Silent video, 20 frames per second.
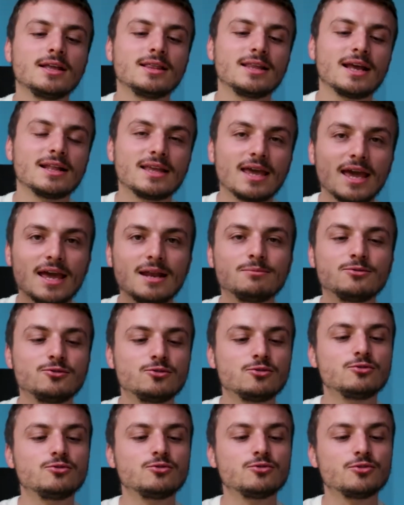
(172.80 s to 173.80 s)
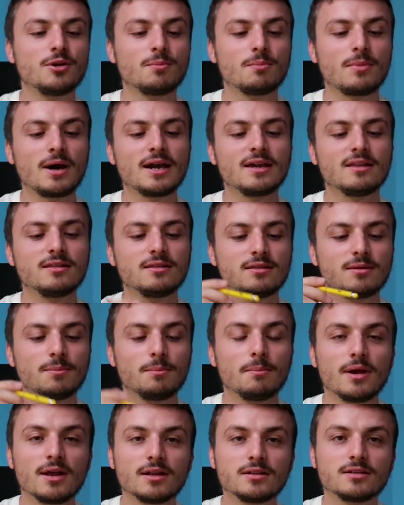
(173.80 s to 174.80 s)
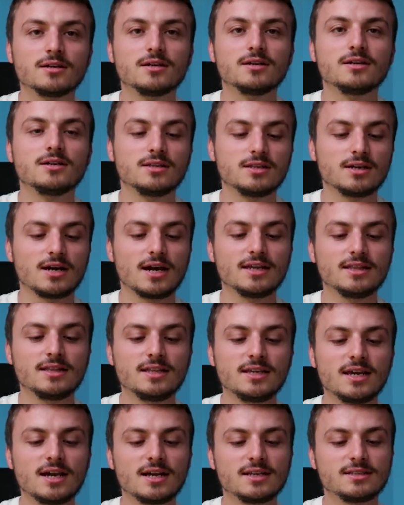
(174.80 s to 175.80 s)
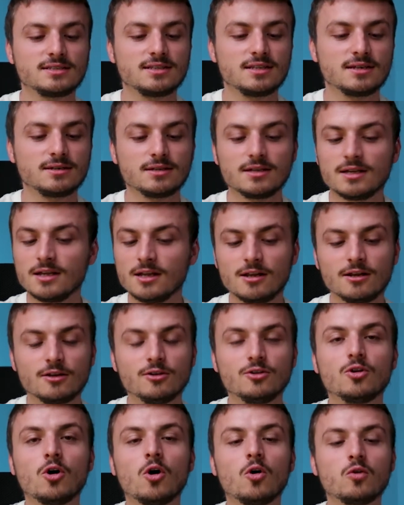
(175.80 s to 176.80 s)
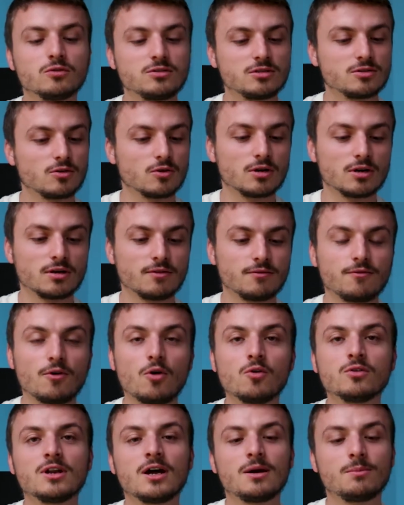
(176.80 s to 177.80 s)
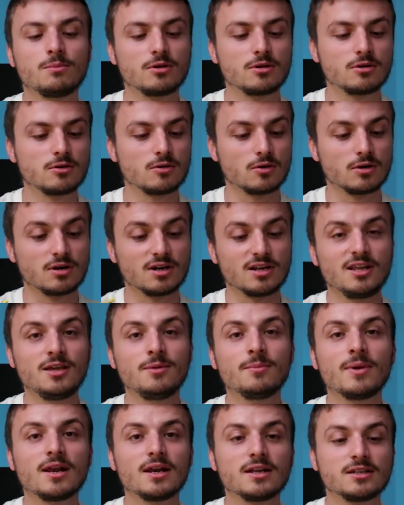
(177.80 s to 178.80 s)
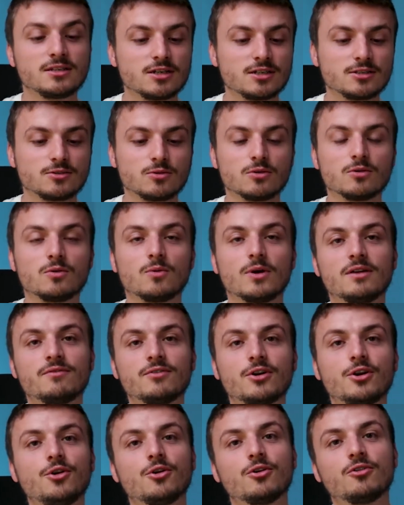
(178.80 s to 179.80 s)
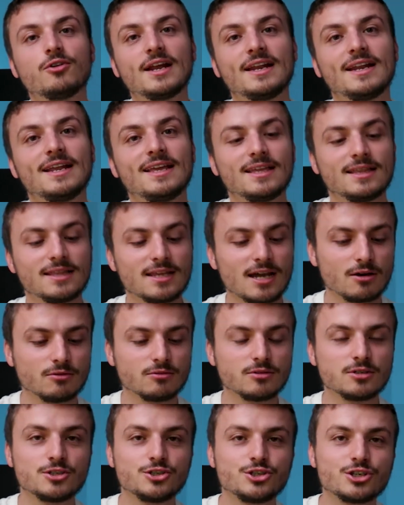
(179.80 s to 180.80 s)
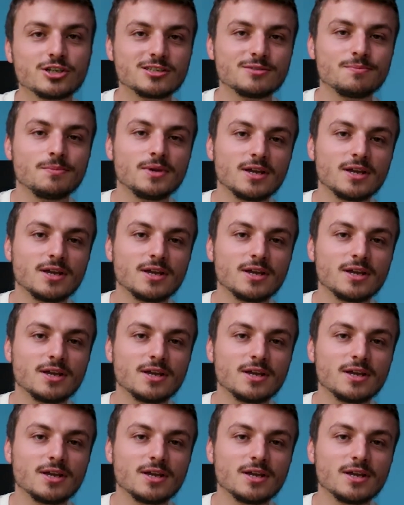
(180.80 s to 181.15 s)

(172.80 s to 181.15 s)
that helps you to remind better the ideas, the notes, or a phone number or an email address or whatever you're writing it down, just